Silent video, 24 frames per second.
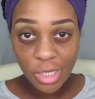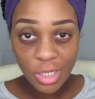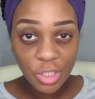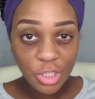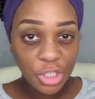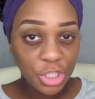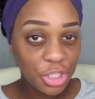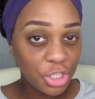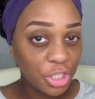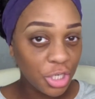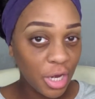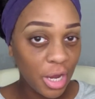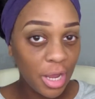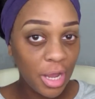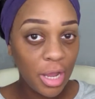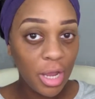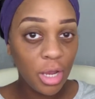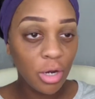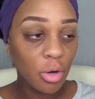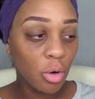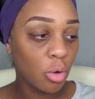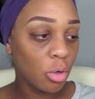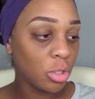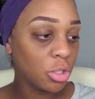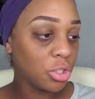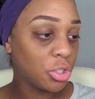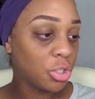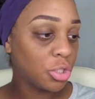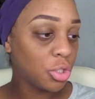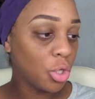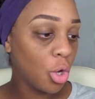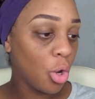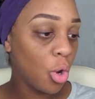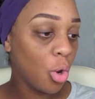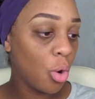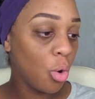shade or
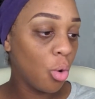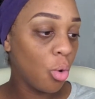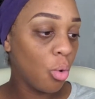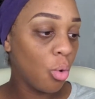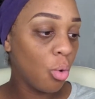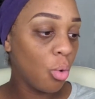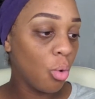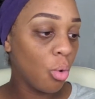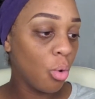so,